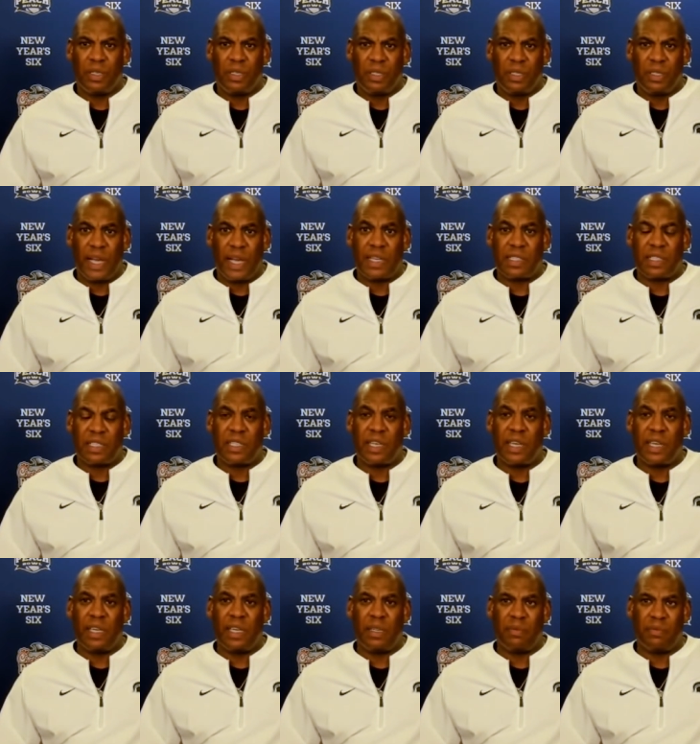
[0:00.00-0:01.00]
as a
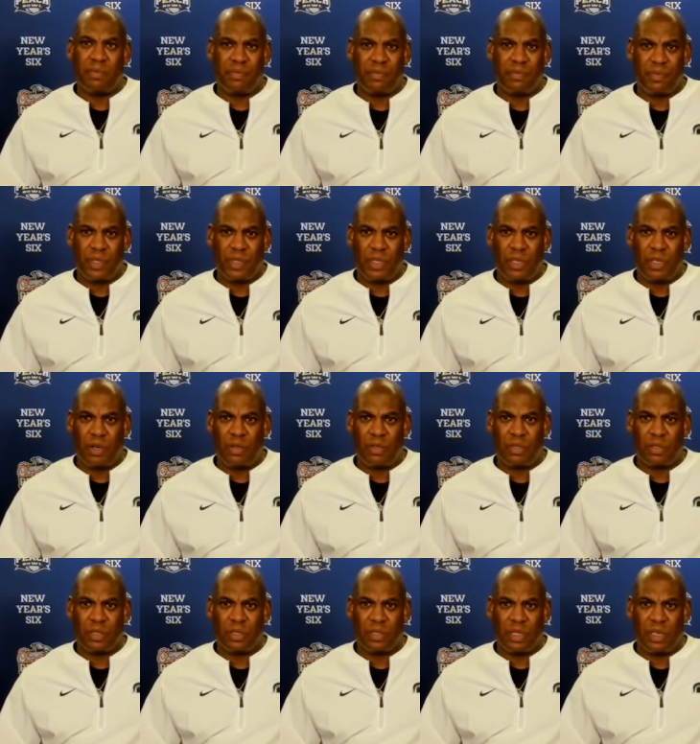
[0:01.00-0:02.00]
team. You
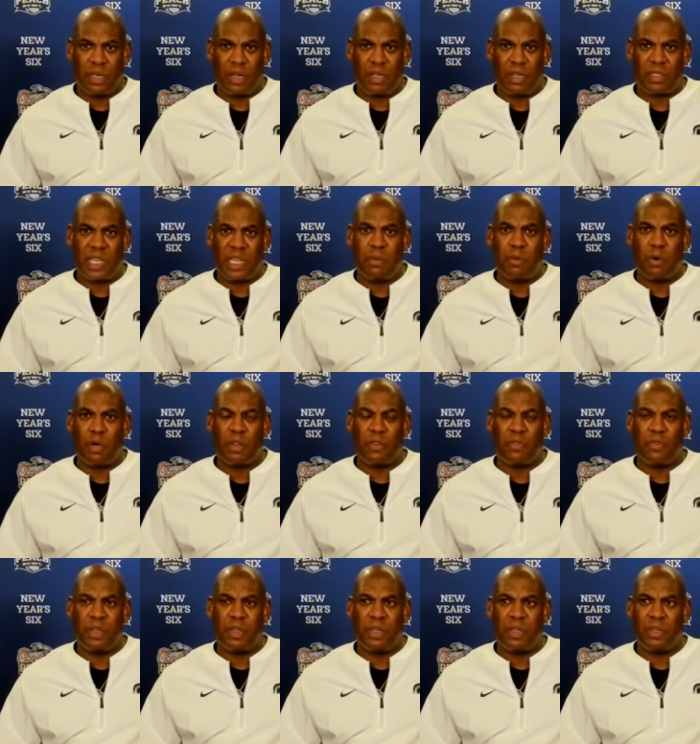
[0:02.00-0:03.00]
know, our team on the
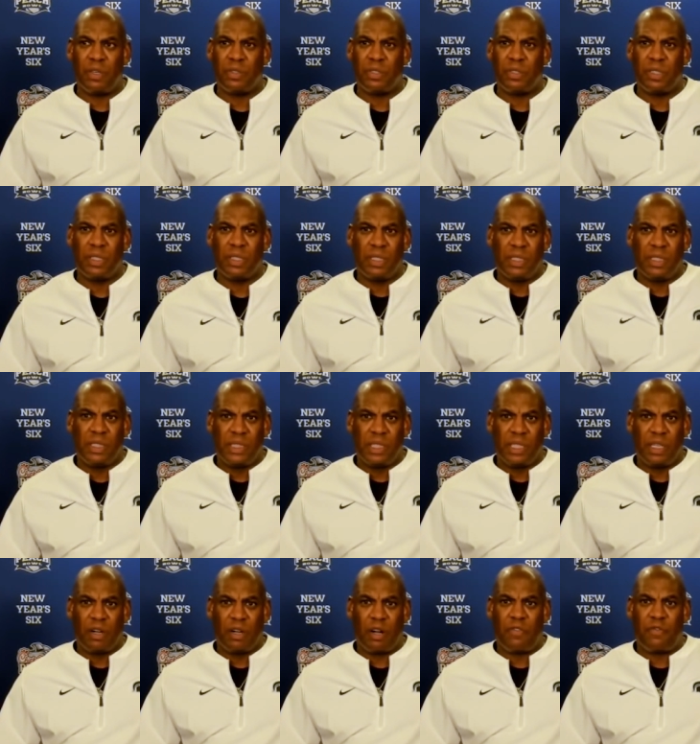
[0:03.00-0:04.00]
field
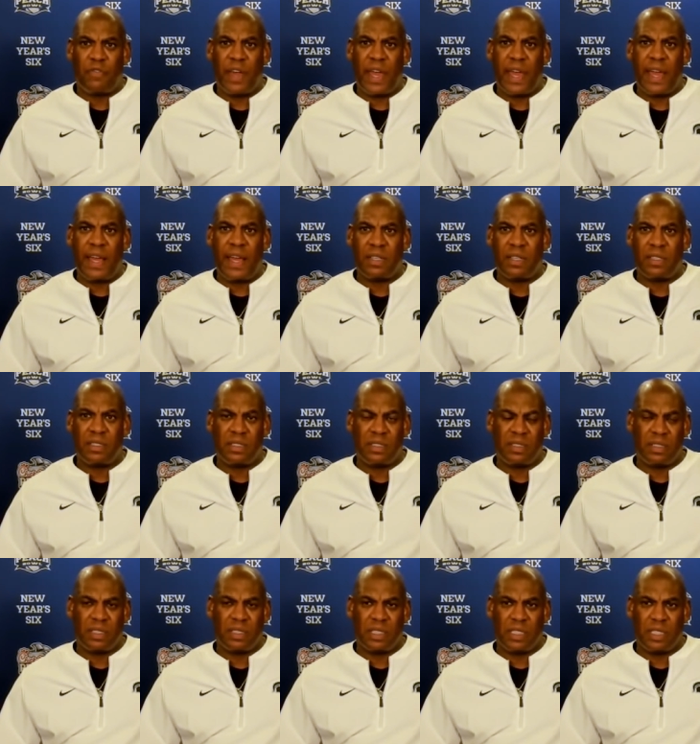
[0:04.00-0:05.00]
and our
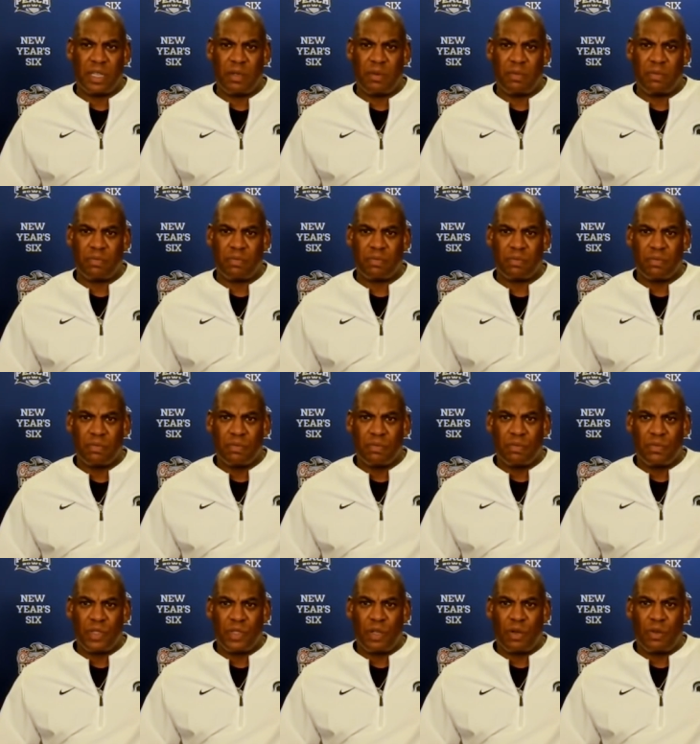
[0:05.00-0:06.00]
fans. Um,
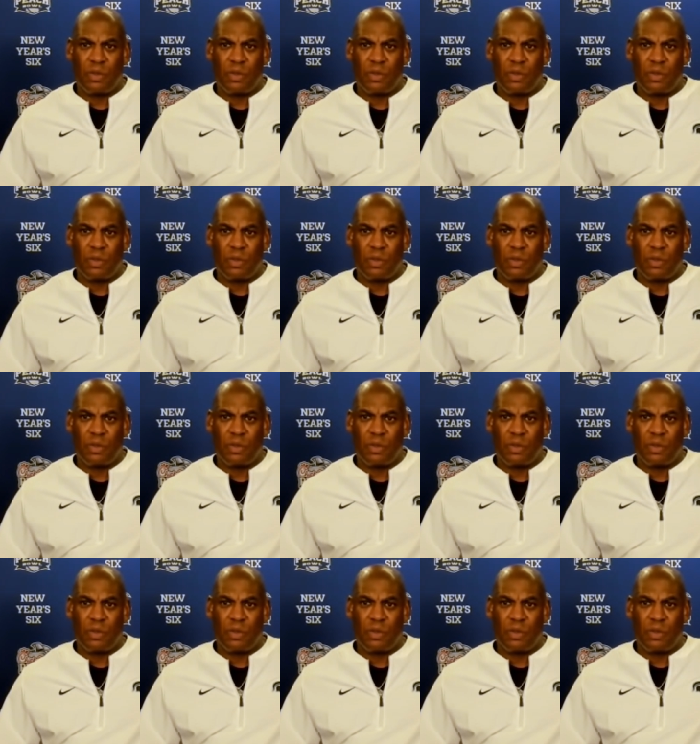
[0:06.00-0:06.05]
you know,